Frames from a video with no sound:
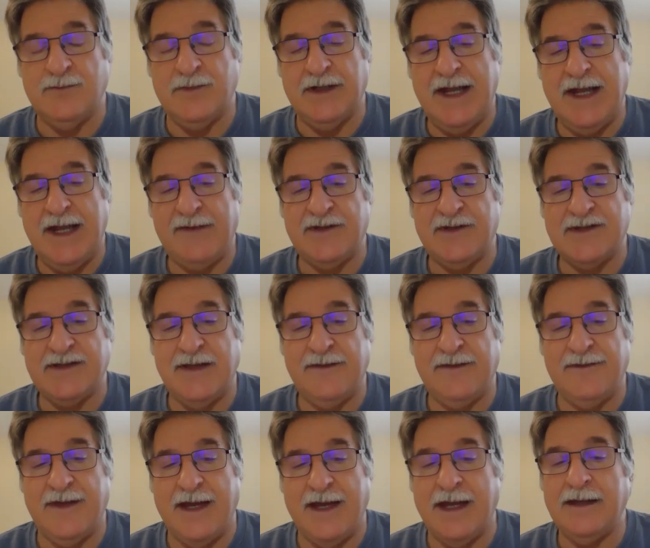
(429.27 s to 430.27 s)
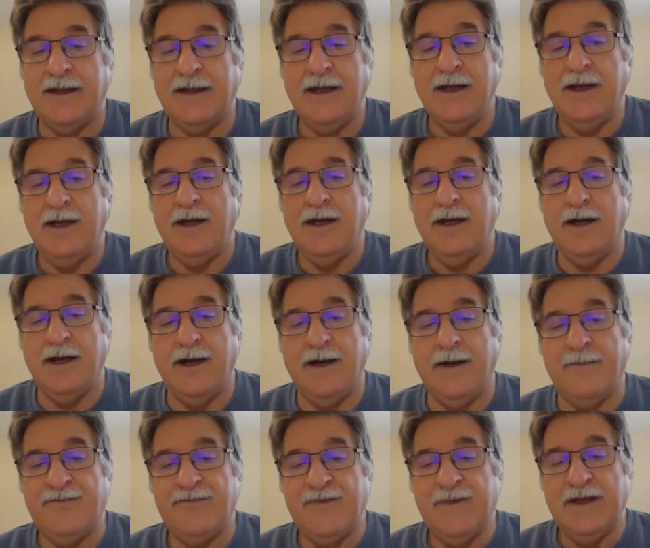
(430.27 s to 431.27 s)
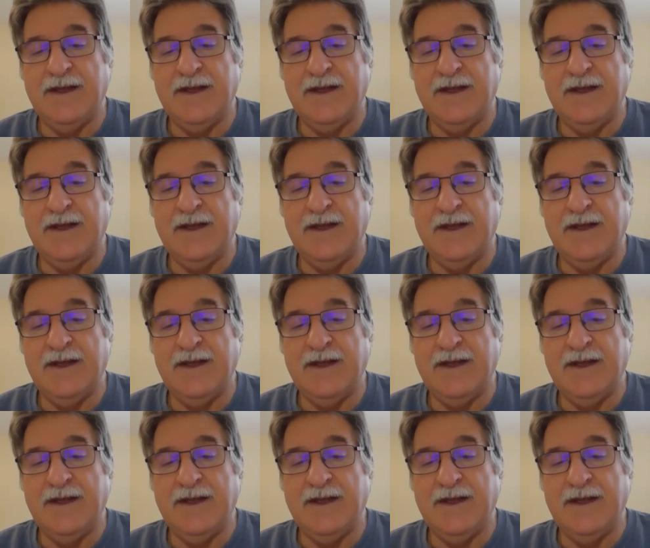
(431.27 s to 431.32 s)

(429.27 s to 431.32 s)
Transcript: But having said that, um,